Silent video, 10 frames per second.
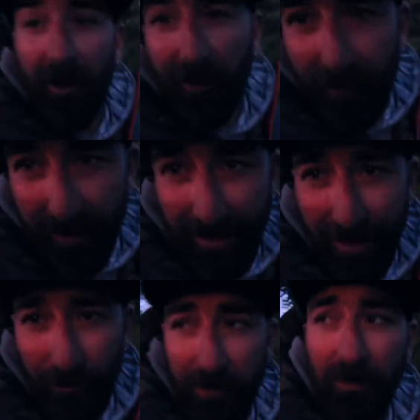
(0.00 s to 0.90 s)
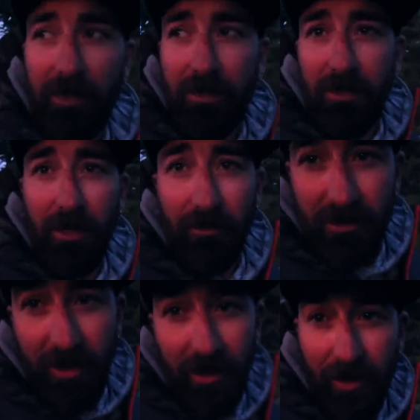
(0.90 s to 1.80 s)
I don't think he realizes how
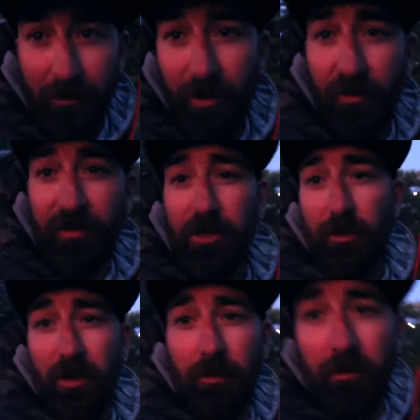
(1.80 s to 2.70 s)
excited I am to go fishing with